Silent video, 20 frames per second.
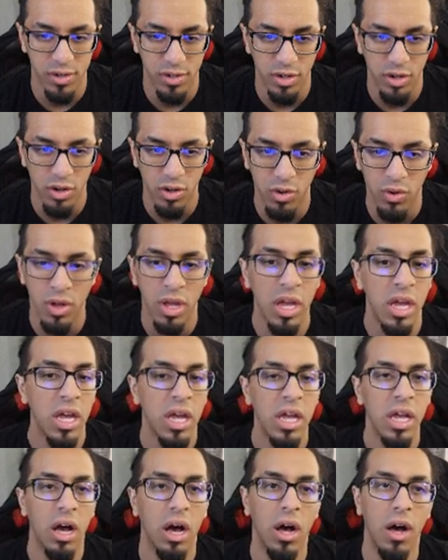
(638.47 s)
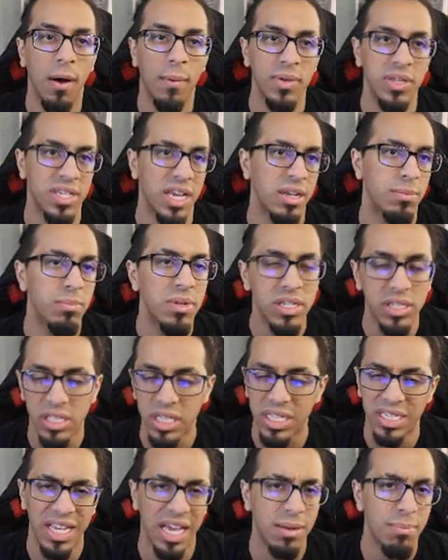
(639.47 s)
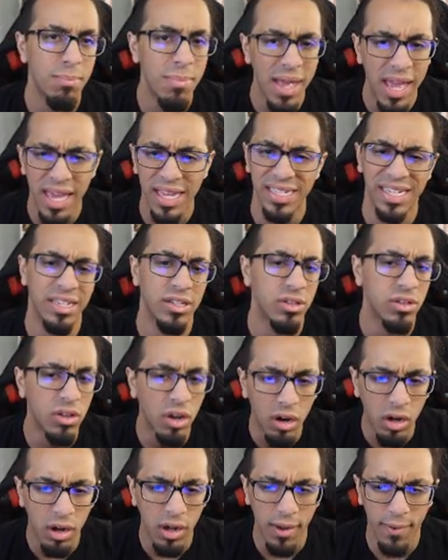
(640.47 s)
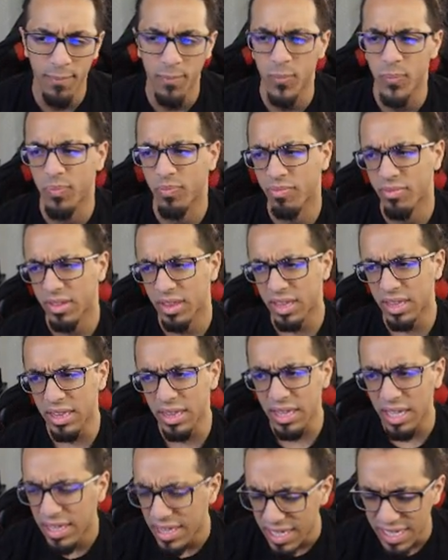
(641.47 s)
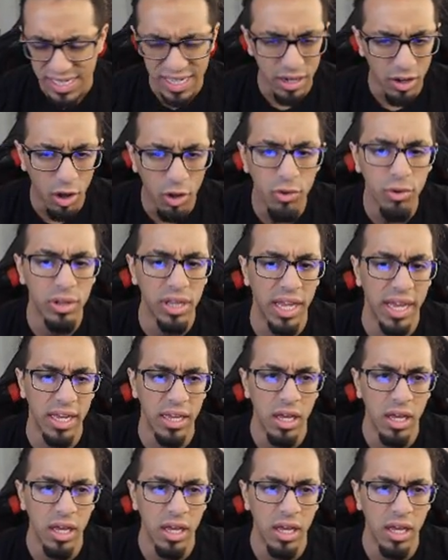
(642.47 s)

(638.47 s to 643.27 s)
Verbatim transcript: you know. He's had Misty, he's had May, he's had Dawn, and he's had other, like,